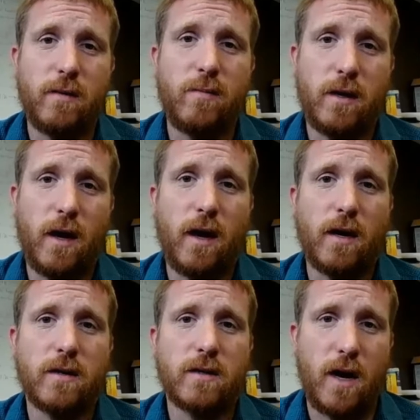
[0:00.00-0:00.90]

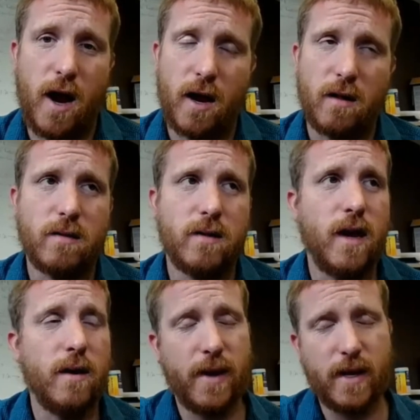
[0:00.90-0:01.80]
APA style.
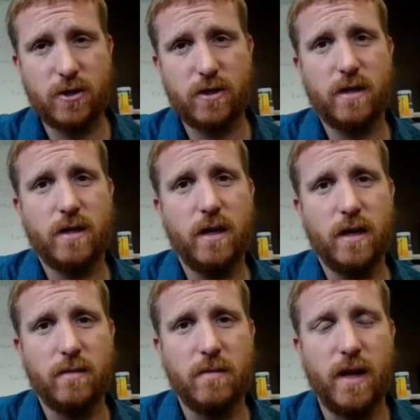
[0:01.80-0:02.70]
Now, I imagine
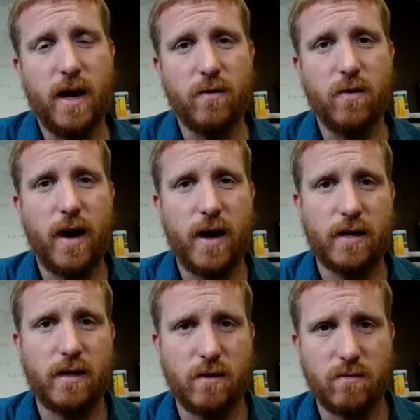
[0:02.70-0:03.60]
a lot of you
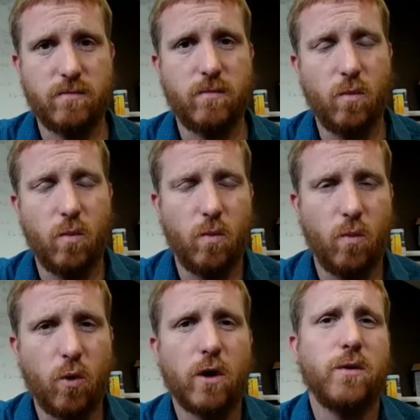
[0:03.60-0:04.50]
had
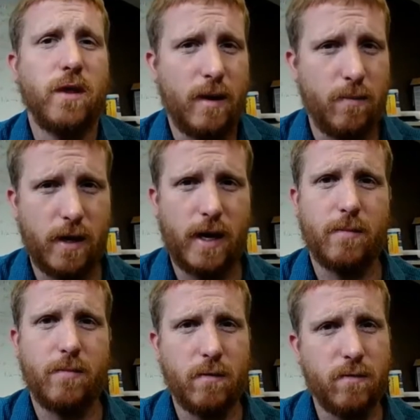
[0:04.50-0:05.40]
worked with
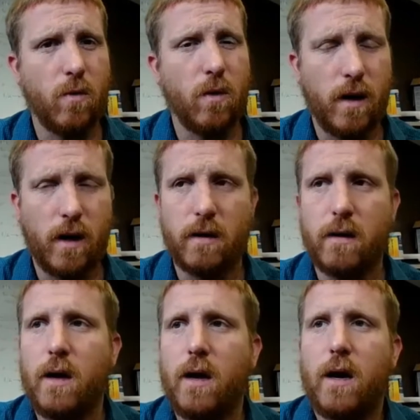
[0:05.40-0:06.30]
APA beforehand,
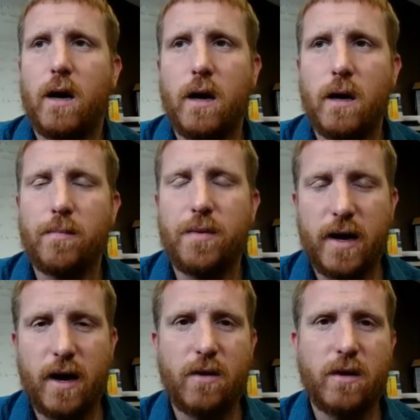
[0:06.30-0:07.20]

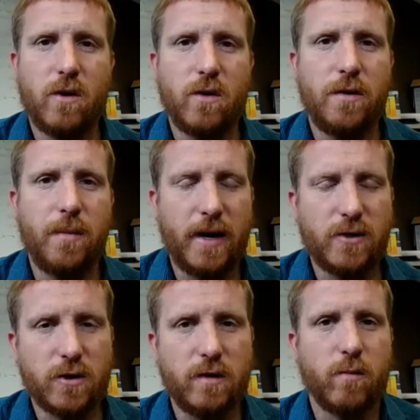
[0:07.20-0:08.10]
but now they on the
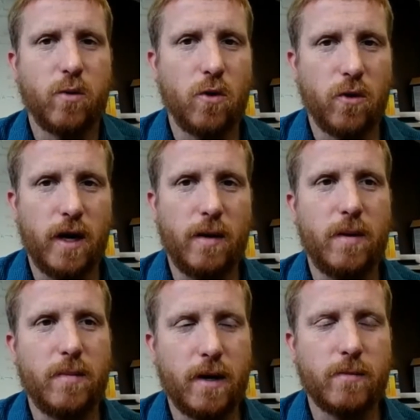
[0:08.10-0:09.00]
master's level
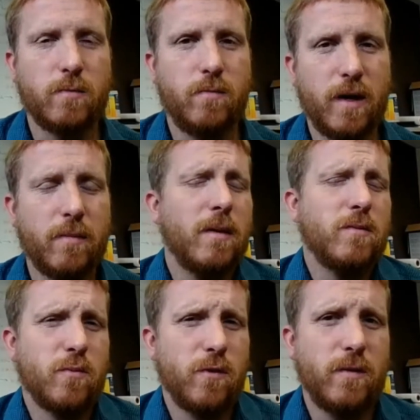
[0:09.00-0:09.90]
program, it becomes
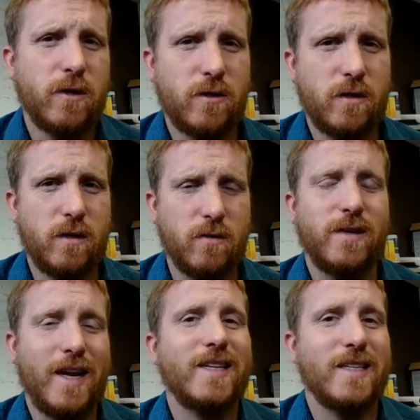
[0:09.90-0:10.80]
pretty much
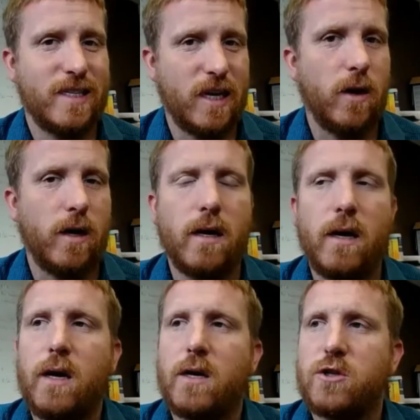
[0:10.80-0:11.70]
necessary
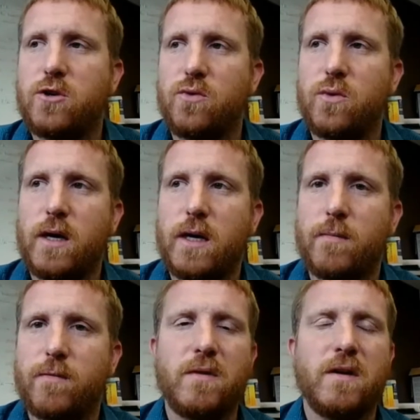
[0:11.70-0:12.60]
to
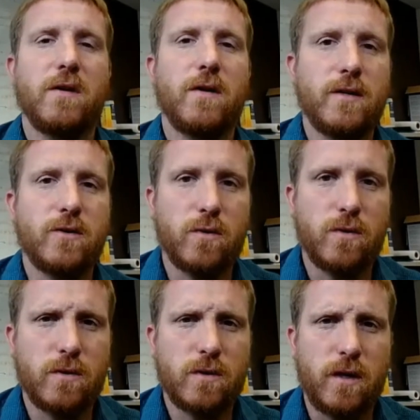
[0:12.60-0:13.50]
familiarize
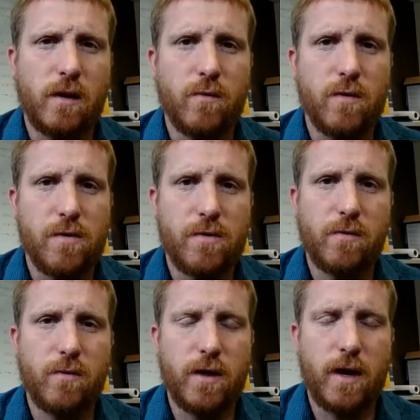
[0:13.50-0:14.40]
yourself with
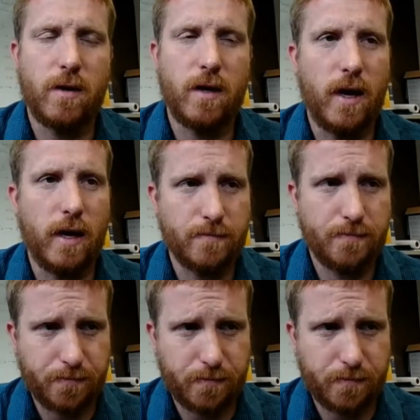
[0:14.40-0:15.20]
APA